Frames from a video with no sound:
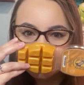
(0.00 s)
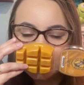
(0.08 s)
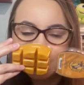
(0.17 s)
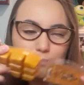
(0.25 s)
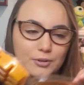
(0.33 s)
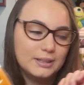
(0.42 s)

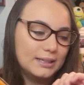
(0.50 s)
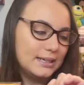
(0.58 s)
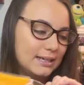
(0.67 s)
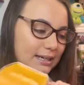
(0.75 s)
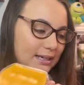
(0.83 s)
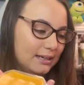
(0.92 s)
I'm really
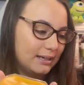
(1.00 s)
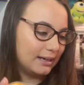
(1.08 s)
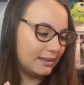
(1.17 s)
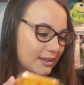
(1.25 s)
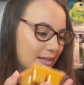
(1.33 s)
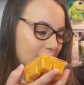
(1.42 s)
getting, I
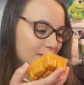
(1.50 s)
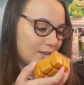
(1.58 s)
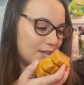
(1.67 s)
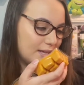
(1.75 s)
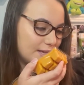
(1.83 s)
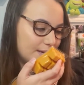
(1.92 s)
think
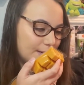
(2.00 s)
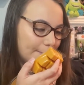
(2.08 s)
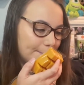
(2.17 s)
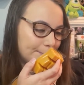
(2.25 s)
the